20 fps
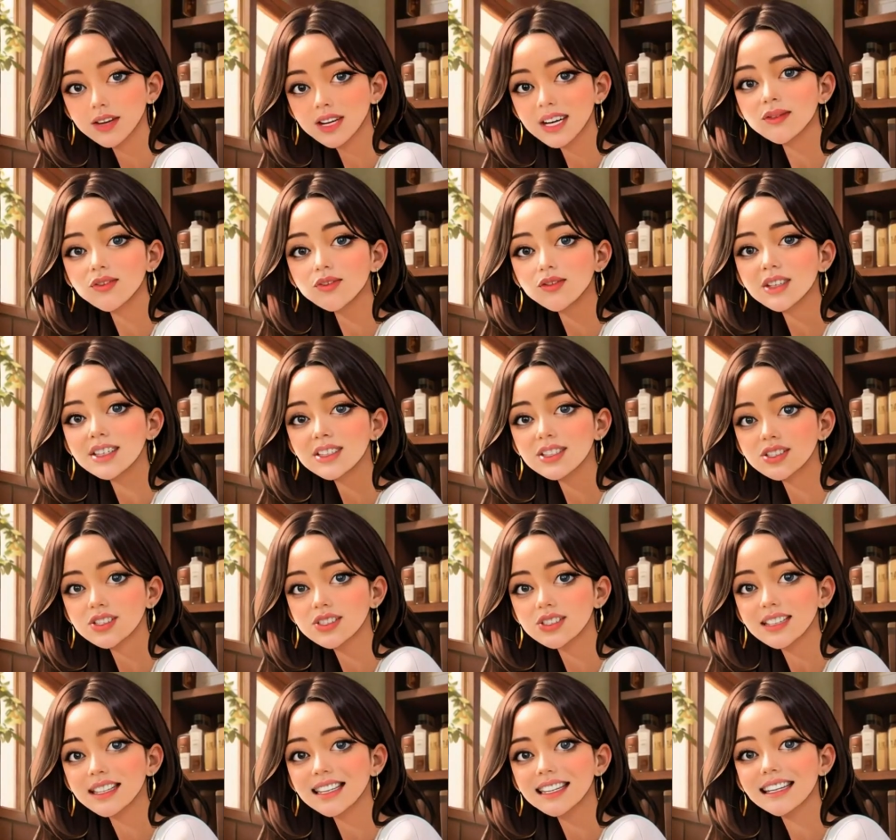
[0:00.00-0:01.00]
We have
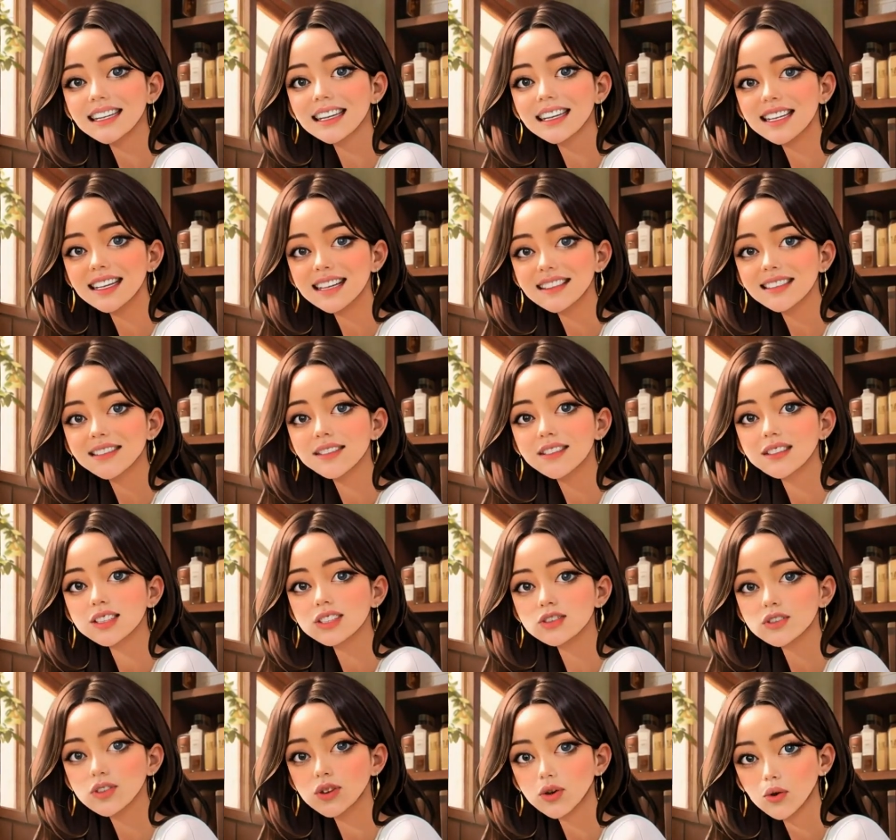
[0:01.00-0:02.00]
reached the end of the
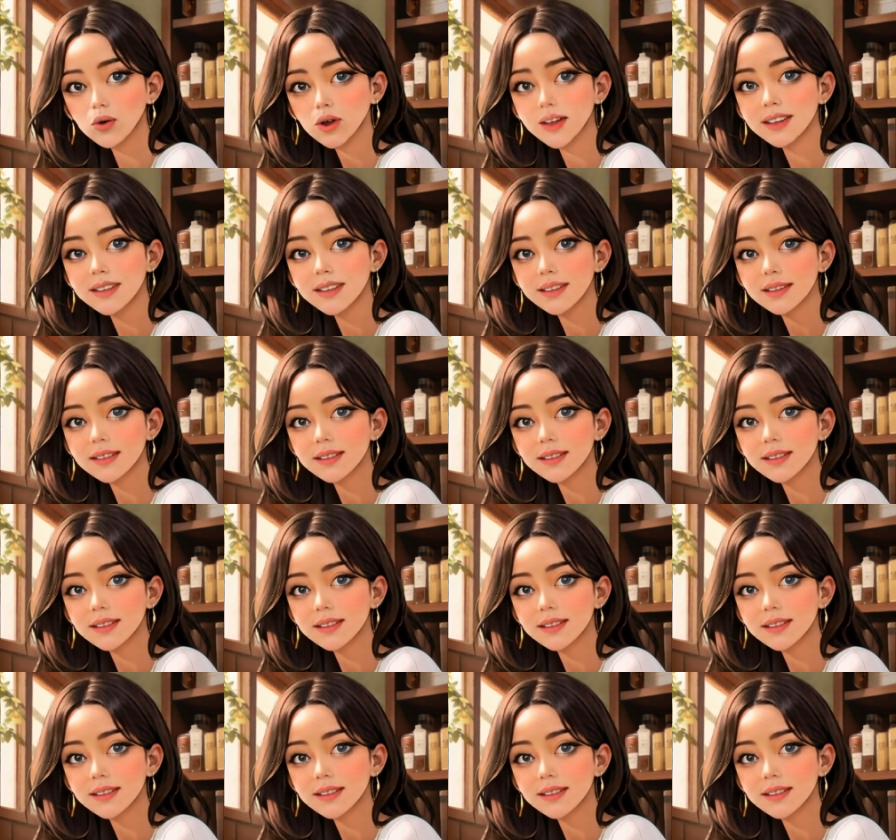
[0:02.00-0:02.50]
story.